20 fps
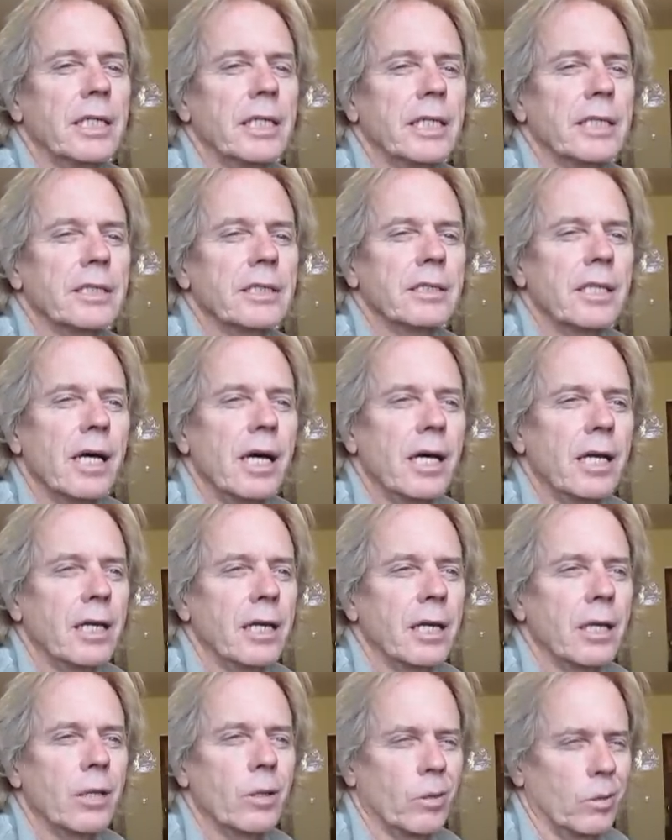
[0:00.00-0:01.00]
It's not
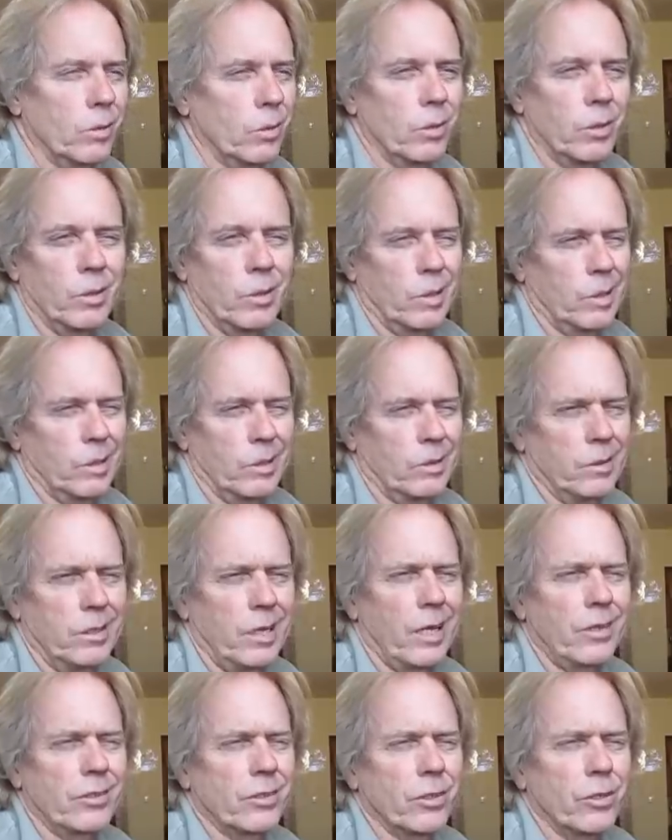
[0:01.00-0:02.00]
a
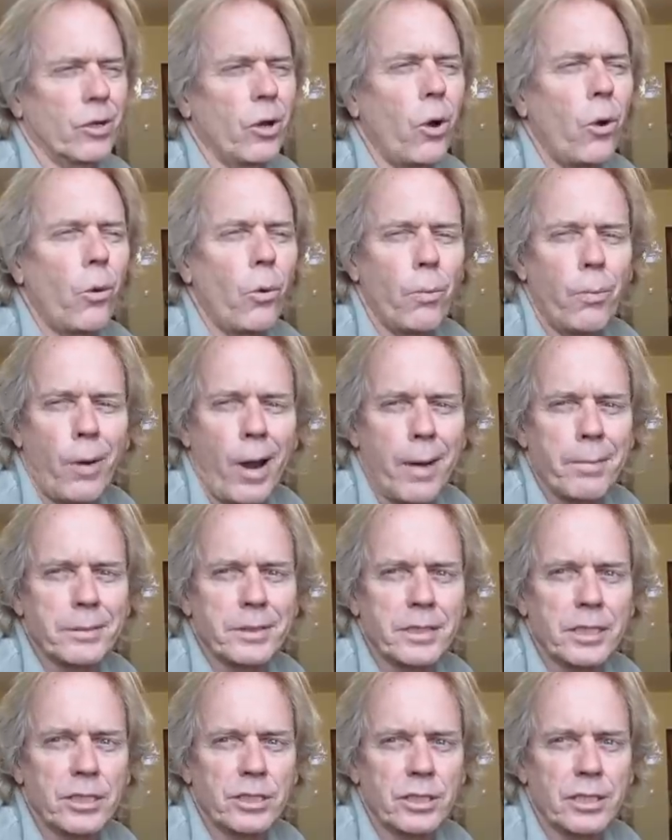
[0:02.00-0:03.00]
yes or no
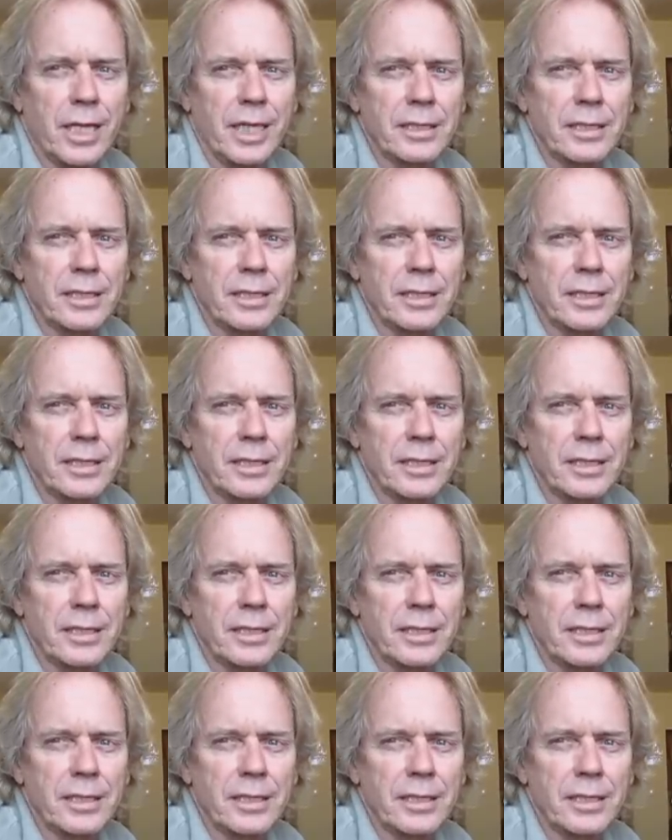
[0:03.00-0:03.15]
proposition.